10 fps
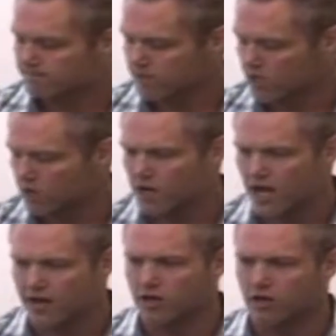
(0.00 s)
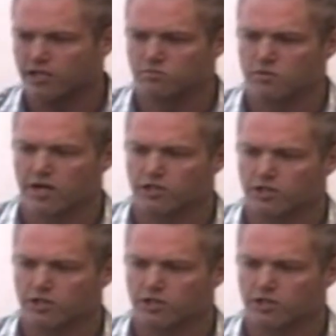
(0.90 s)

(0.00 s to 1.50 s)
not nearly as much.